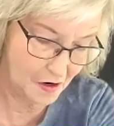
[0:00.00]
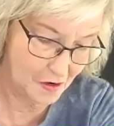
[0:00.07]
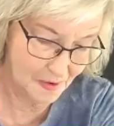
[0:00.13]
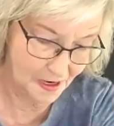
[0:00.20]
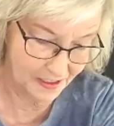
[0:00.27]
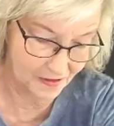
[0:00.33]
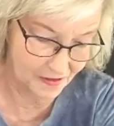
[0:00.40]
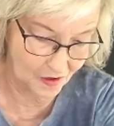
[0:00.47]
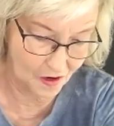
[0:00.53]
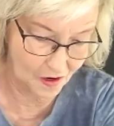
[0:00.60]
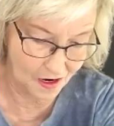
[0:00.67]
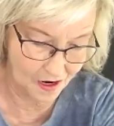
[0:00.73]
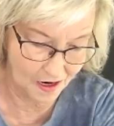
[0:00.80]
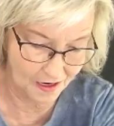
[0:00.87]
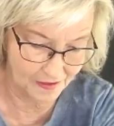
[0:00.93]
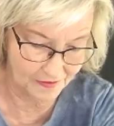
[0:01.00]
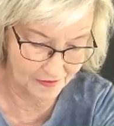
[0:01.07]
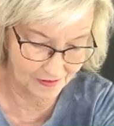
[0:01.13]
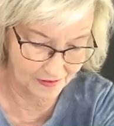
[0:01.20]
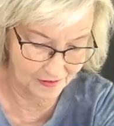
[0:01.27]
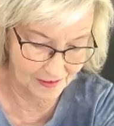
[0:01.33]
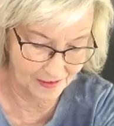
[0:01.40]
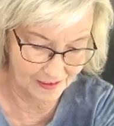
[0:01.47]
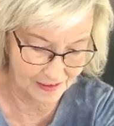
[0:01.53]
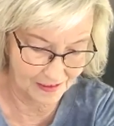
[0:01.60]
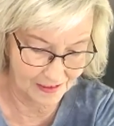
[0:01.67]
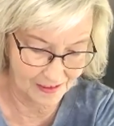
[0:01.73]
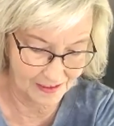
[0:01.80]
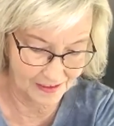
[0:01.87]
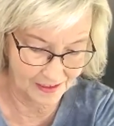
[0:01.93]
my God.
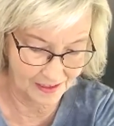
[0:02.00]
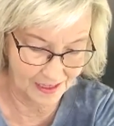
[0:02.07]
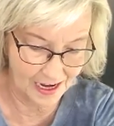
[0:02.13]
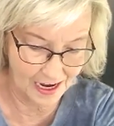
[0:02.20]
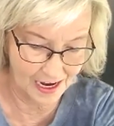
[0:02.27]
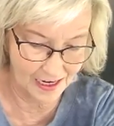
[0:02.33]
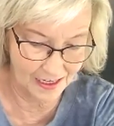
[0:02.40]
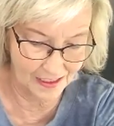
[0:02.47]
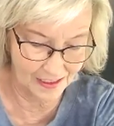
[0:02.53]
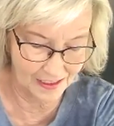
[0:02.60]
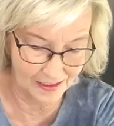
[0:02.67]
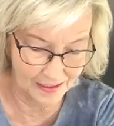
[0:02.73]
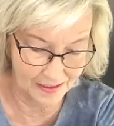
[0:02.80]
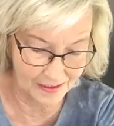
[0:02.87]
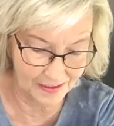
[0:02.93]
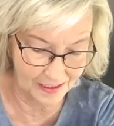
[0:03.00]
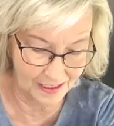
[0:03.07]
That is